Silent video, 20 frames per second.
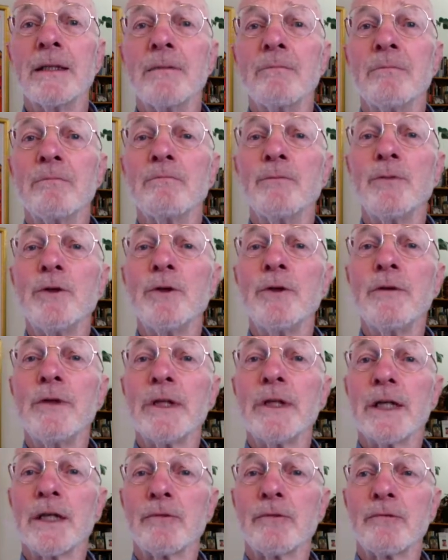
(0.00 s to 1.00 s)

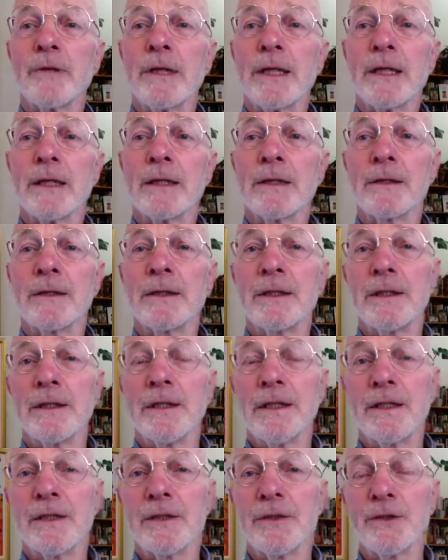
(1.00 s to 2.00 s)
moving that around
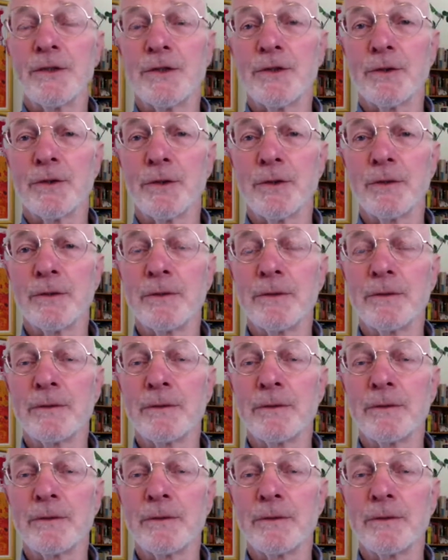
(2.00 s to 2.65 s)
in a circle.